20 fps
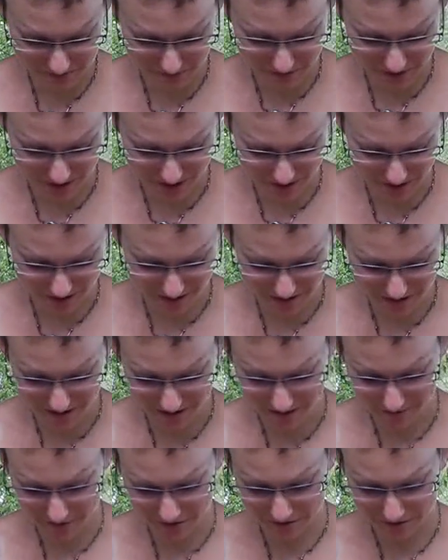where
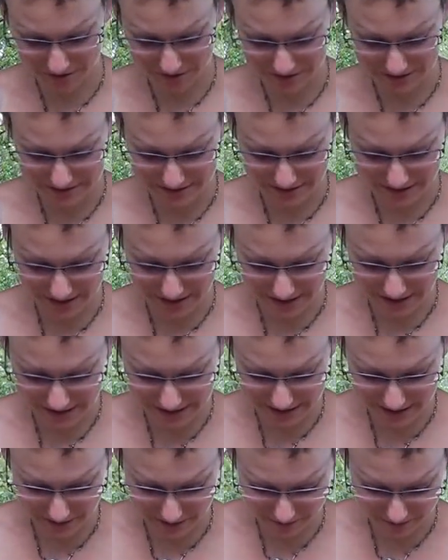I'm going to cut
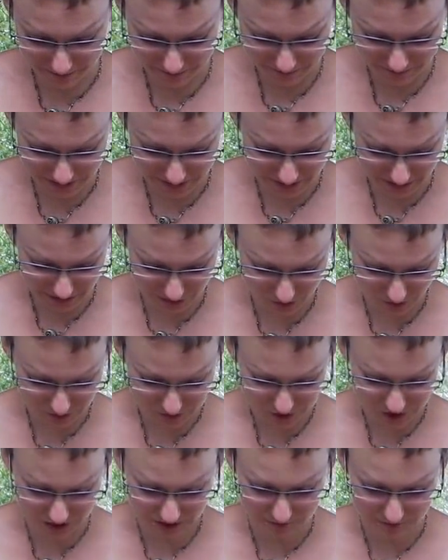him in a U
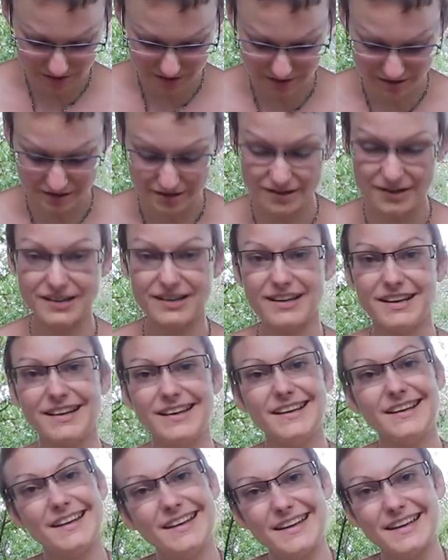shape here
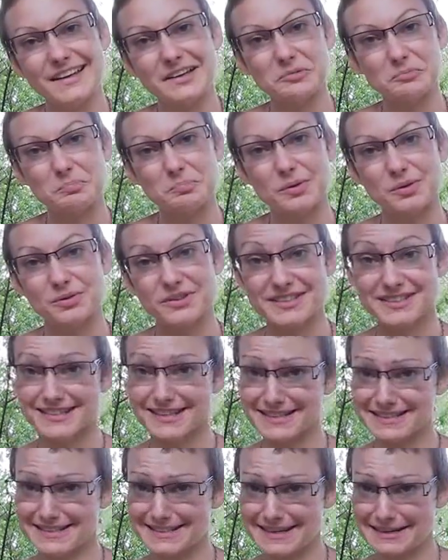and pull his
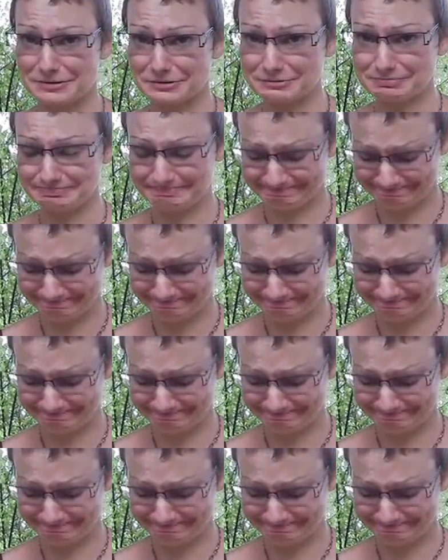guts out.